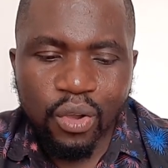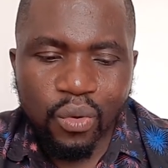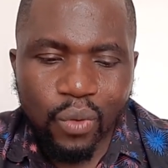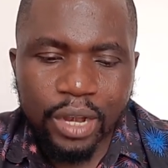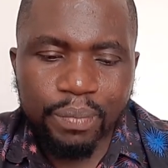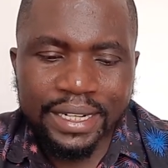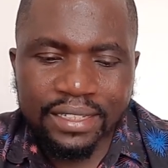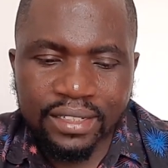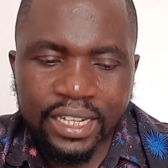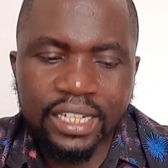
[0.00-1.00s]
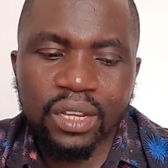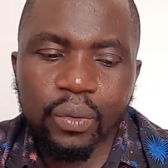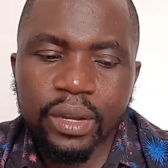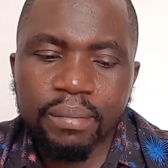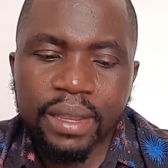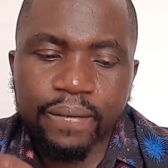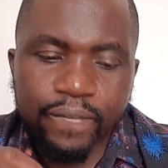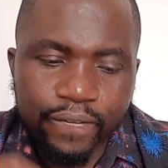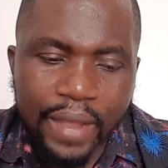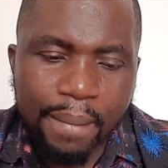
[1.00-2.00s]
one-party state, we remain
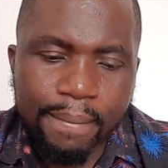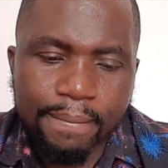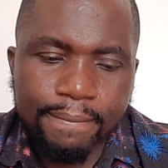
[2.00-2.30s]
firm,